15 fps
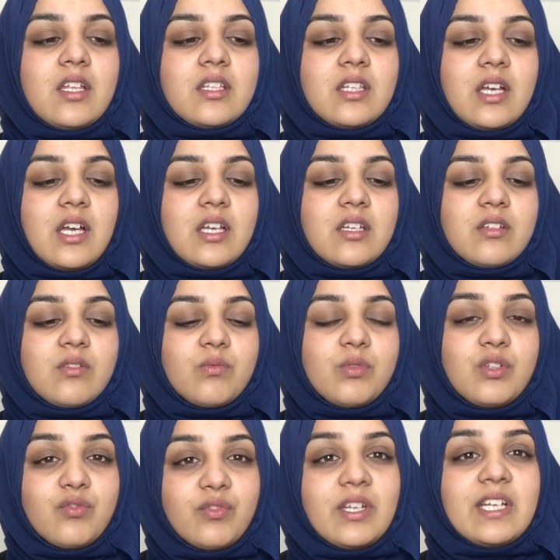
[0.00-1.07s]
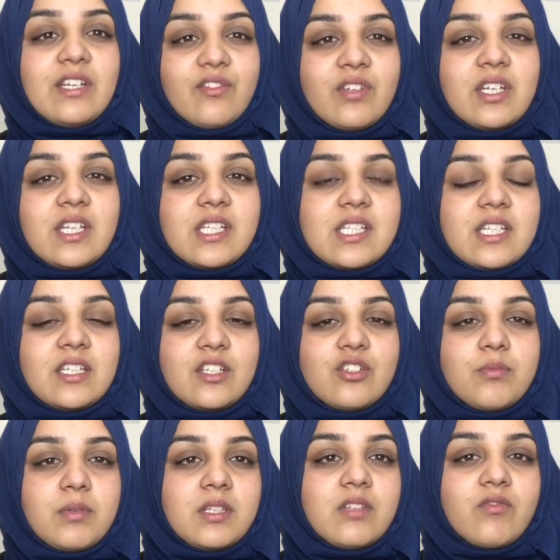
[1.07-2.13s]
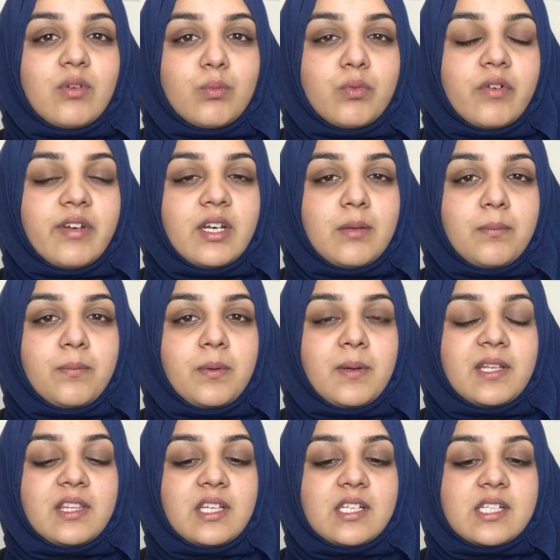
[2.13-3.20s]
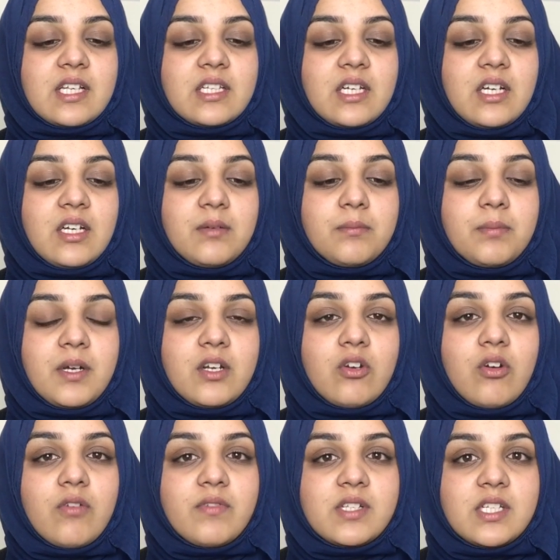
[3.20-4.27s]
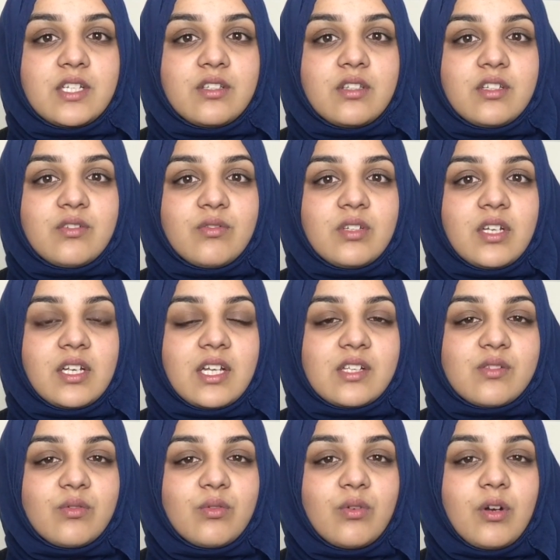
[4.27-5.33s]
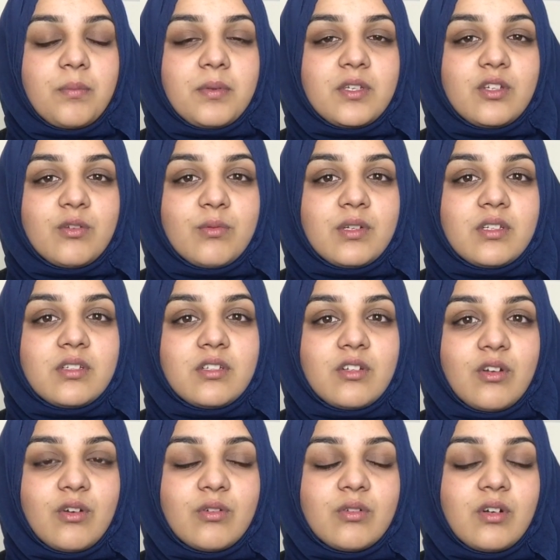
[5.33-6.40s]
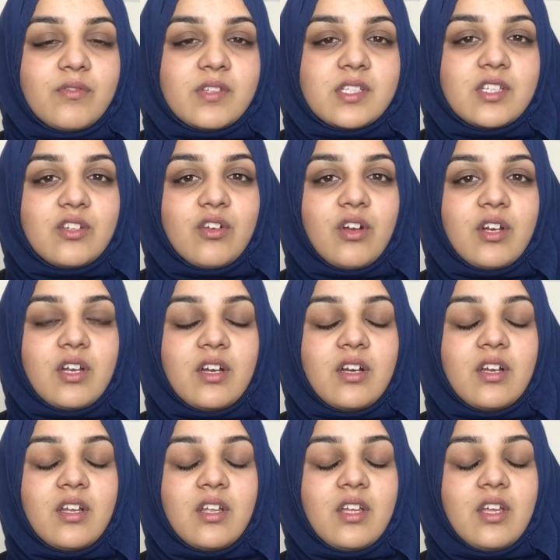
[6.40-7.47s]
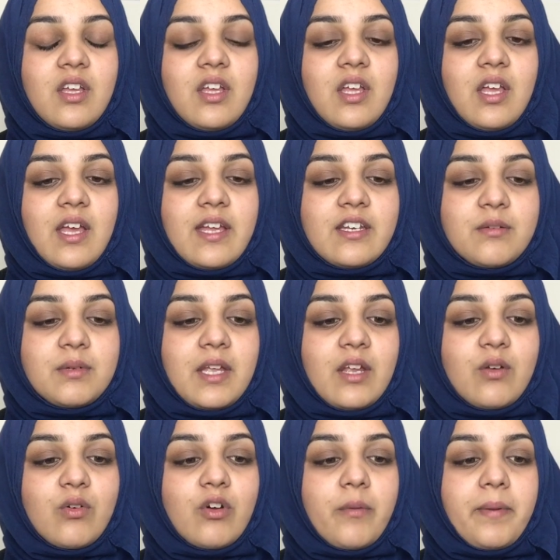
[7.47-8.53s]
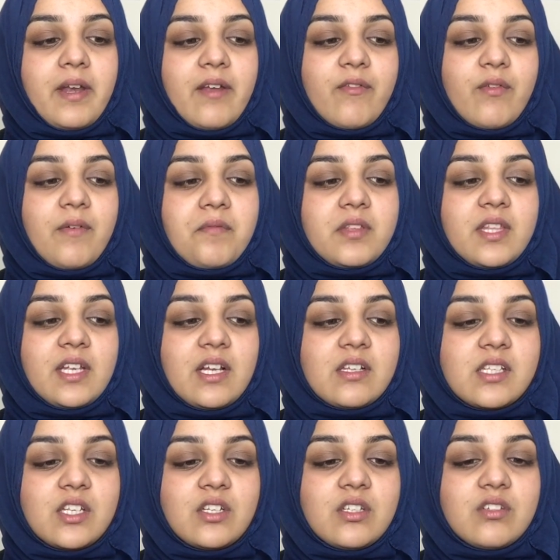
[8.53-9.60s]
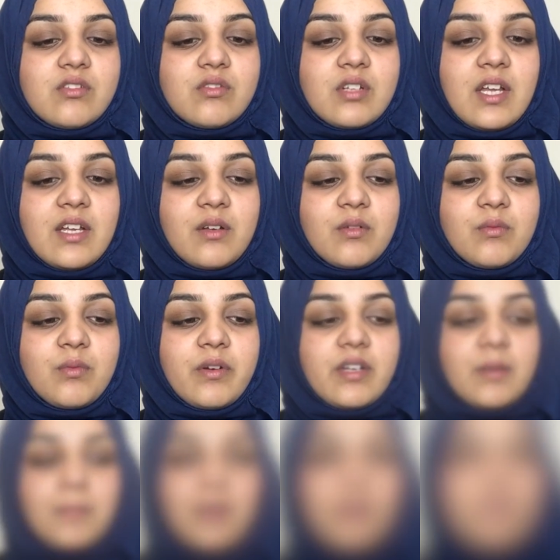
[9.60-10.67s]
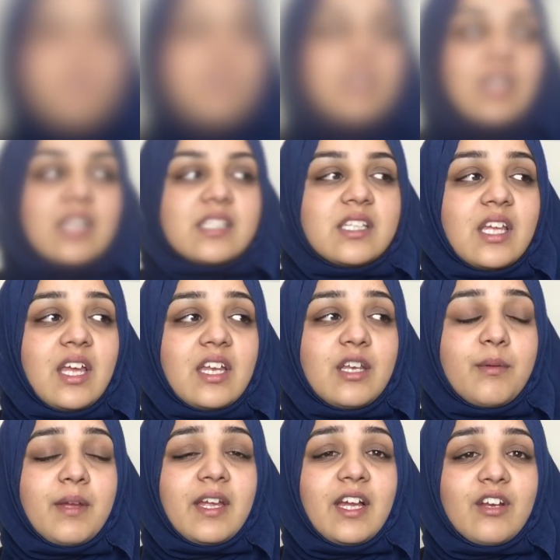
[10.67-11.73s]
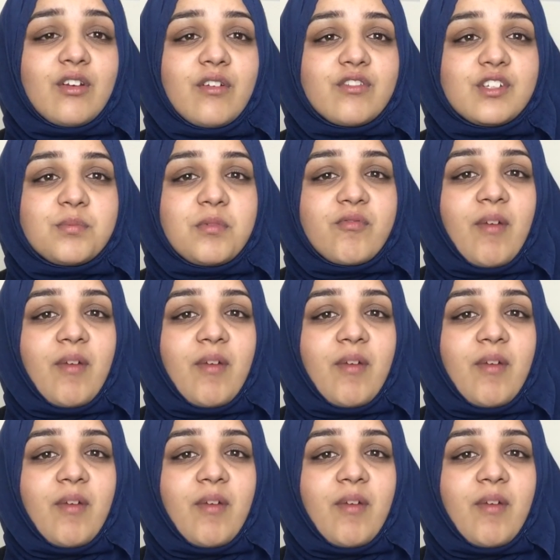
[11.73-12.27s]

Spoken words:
that we really realistically should be worrying about things like that. But I know obviously the dunya gets caught up in you and, you know, obviously you're gonna end up getting caught up in everything else that you need to like worry about. Guys, yeah, anyway, I know I've just been